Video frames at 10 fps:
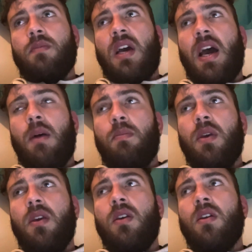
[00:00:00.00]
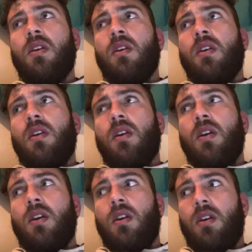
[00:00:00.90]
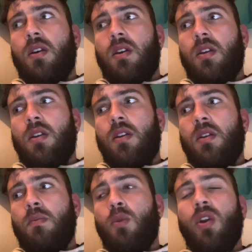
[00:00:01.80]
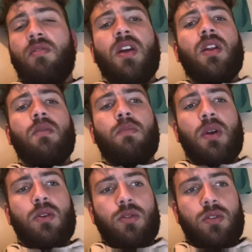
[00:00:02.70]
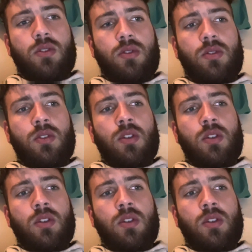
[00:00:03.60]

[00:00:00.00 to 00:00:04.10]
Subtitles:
happy and motivated because